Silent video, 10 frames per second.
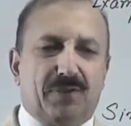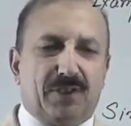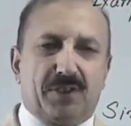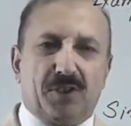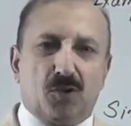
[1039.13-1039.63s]

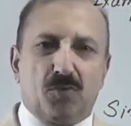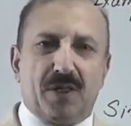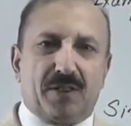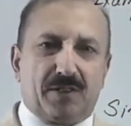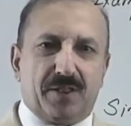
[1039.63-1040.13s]
the
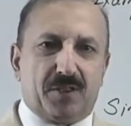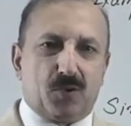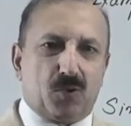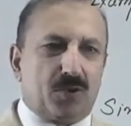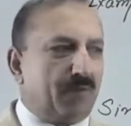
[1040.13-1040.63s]
trigonometric
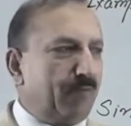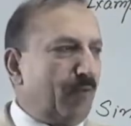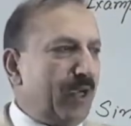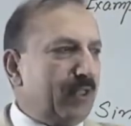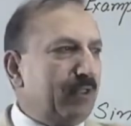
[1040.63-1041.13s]
ratios
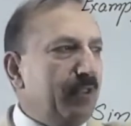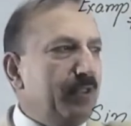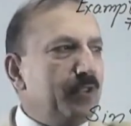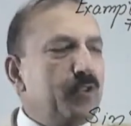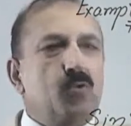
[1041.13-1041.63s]
while
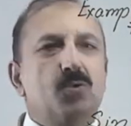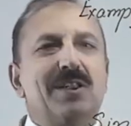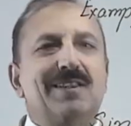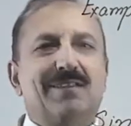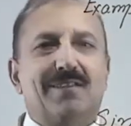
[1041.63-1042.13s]

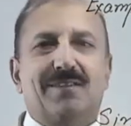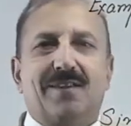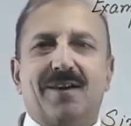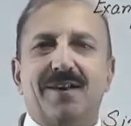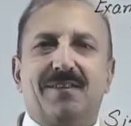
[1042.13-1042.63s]
using the
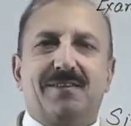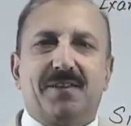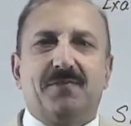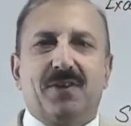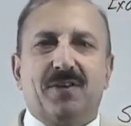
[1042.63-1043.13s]
sides
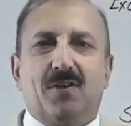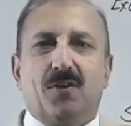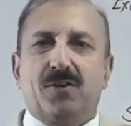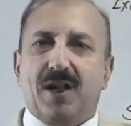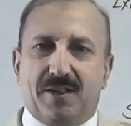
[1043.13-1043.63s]
given
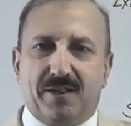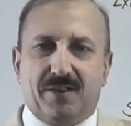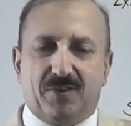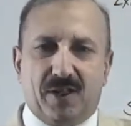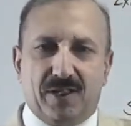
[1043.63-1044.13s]
on right
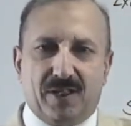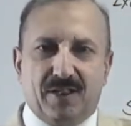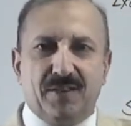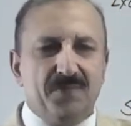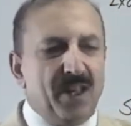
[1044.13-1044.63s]
angle
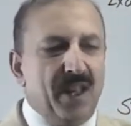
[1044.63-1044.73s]
triangle.